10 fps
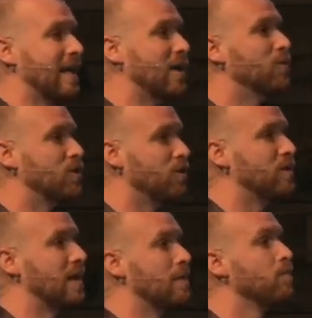he was
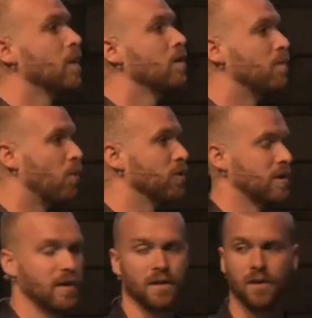using the
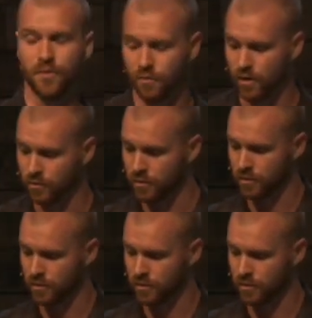porcelain throne.